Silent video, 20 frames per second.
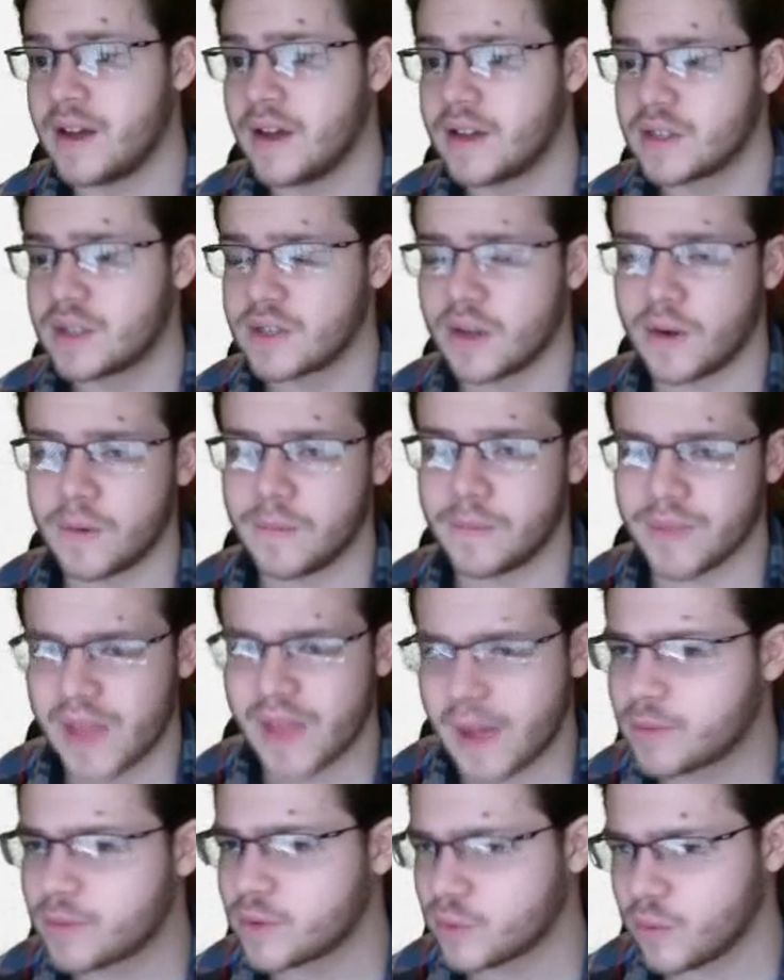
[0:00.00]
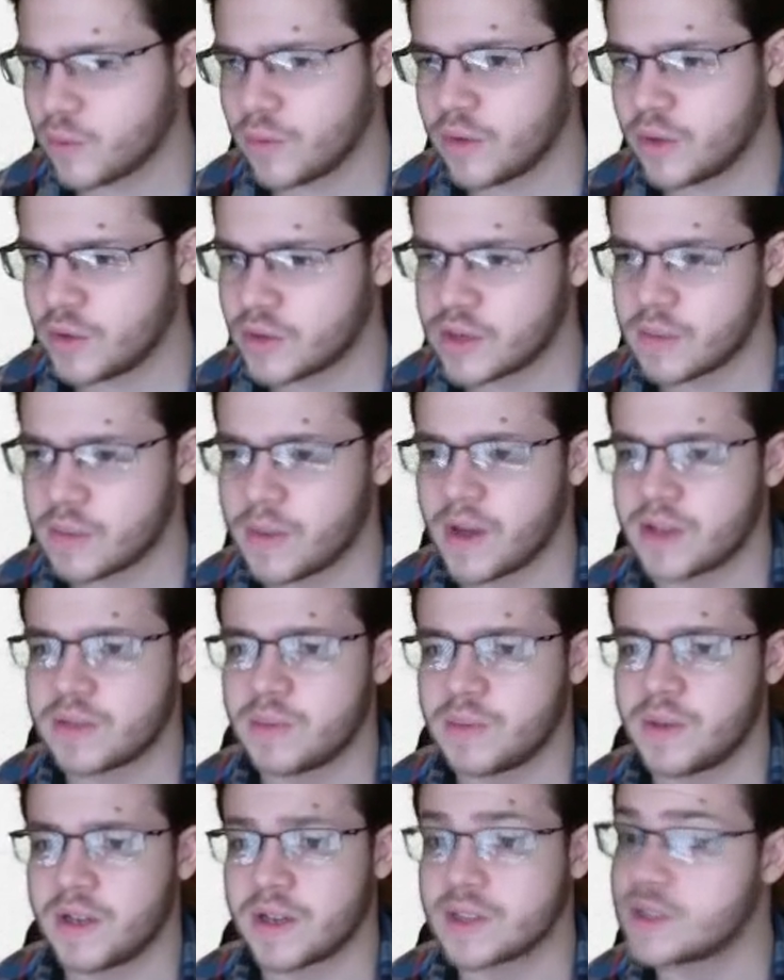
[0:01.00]
So Lapras will usually be
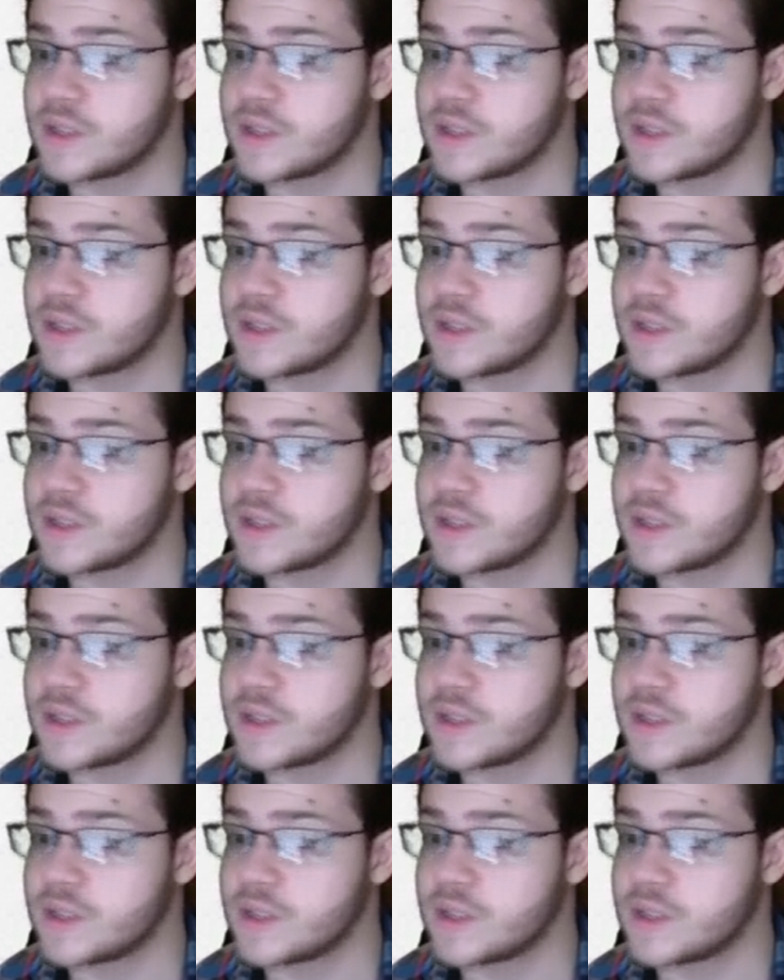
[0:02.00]
outspeeding us.